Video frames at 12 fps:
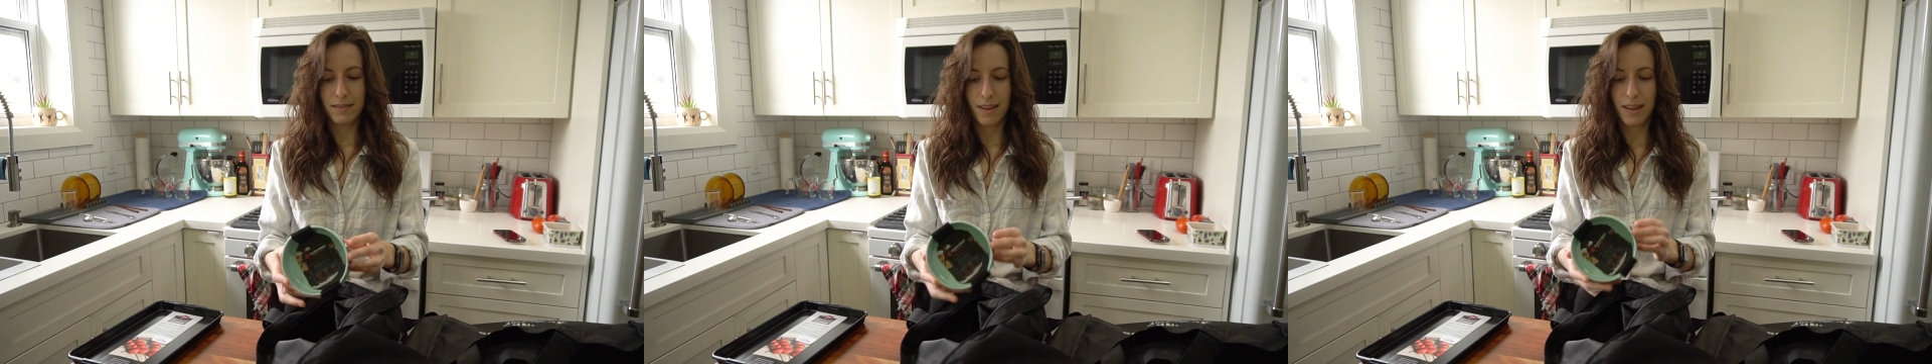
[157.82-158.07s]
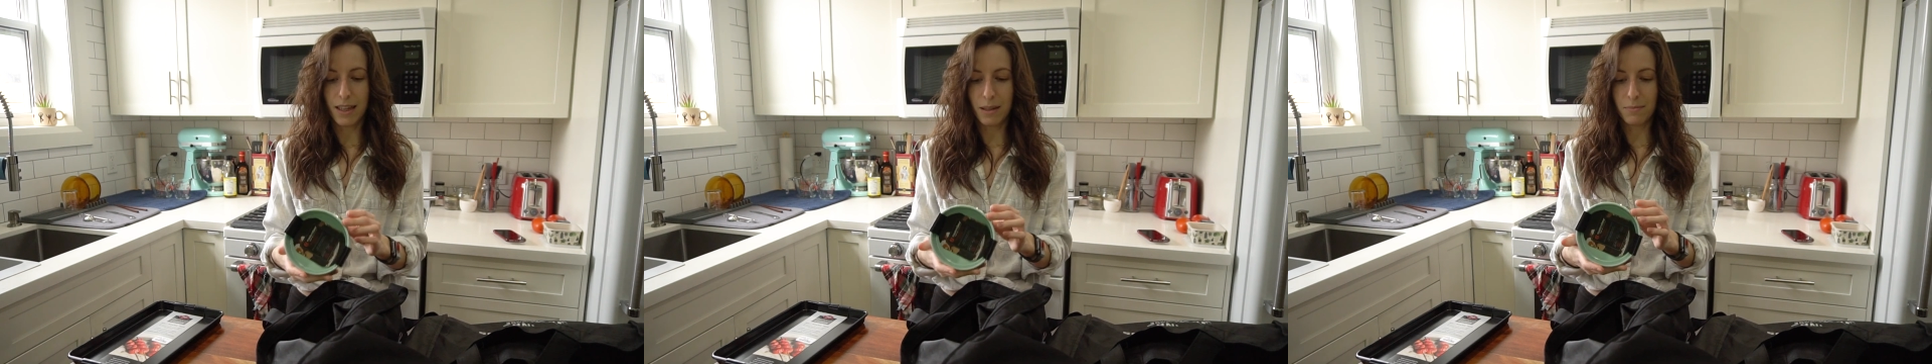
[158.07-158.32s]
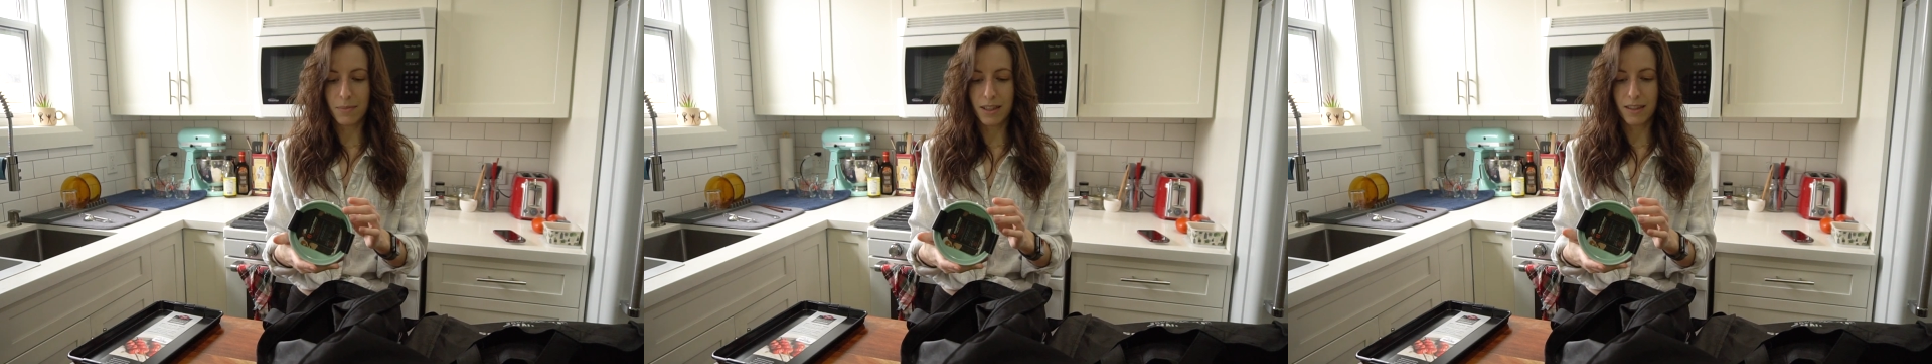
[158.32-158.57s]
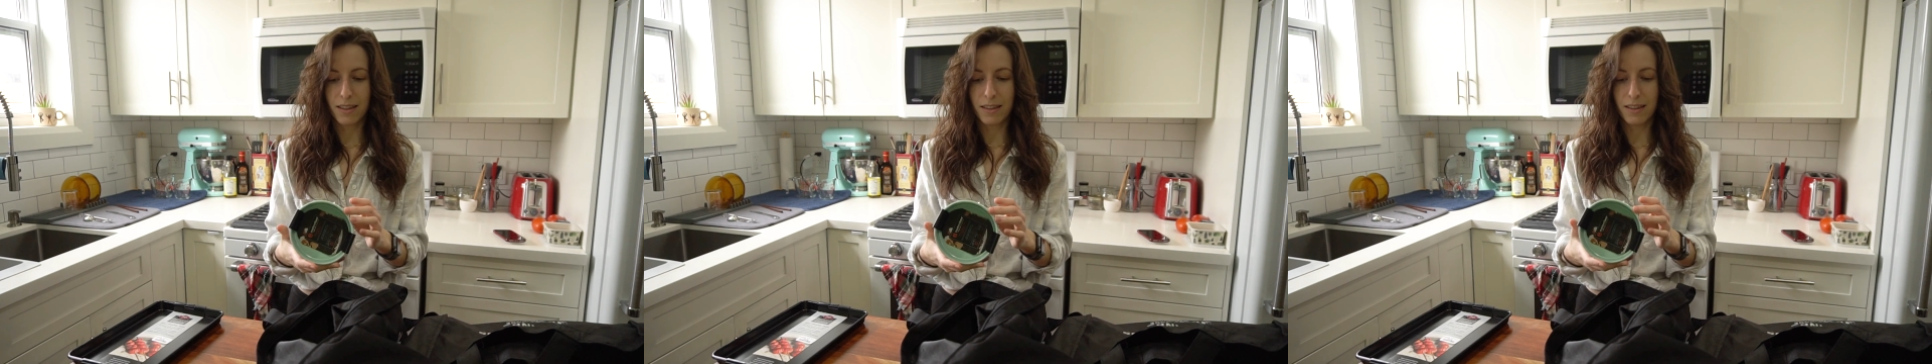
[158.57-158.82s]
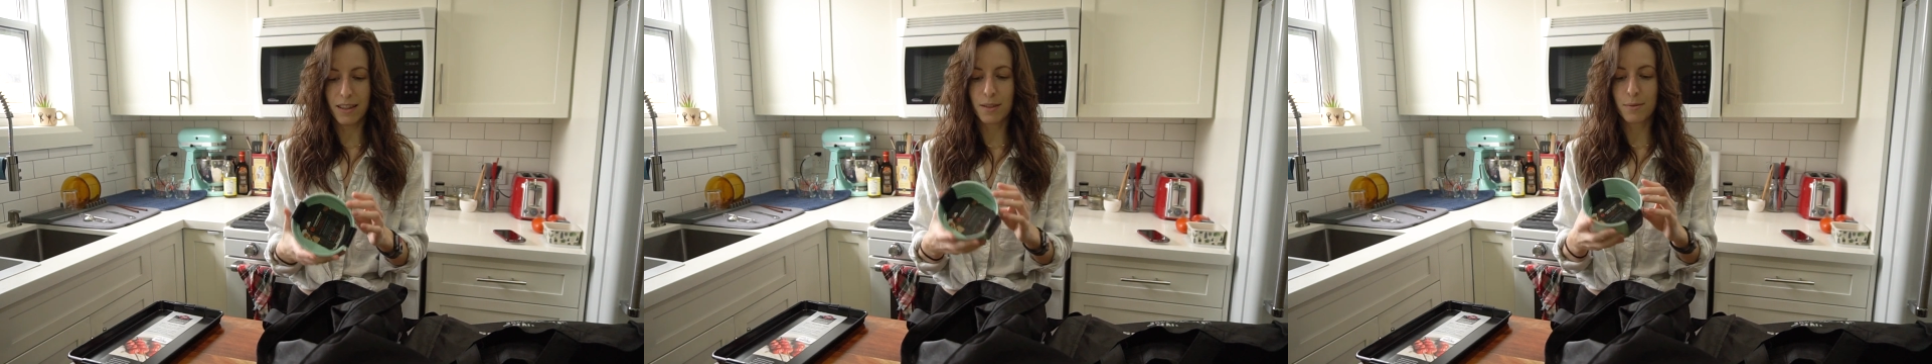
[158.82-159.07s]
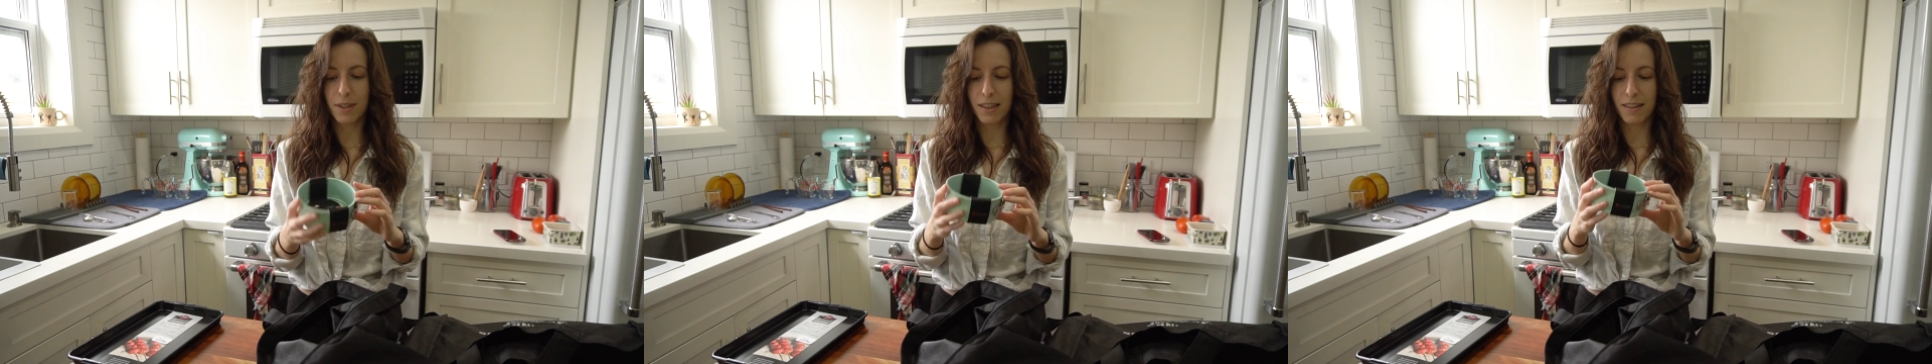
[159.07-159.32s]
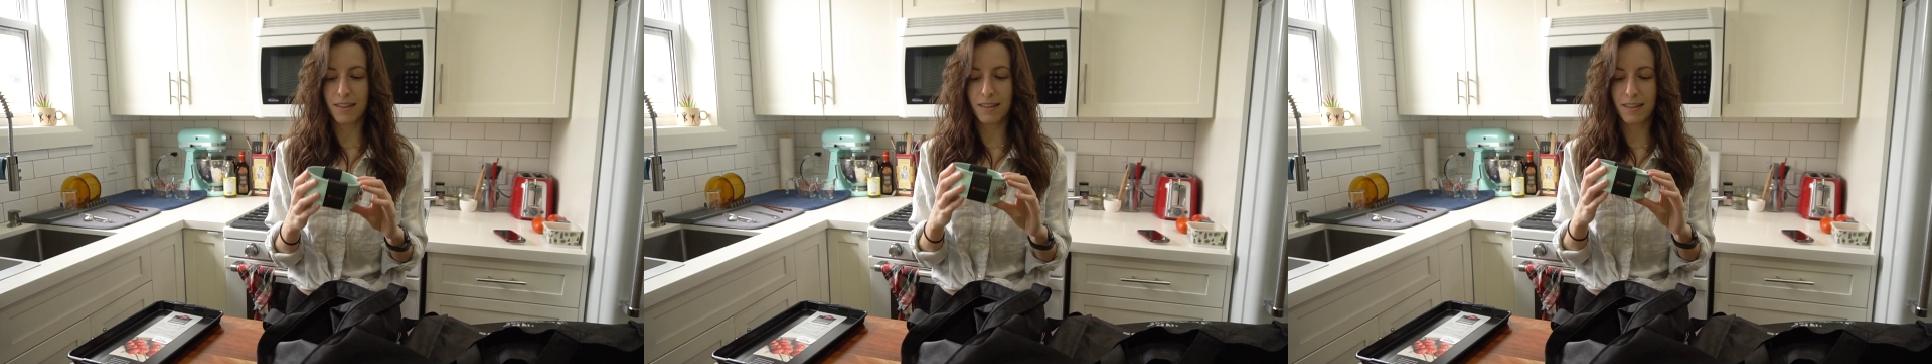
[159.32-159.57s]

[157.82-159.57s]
theme, this one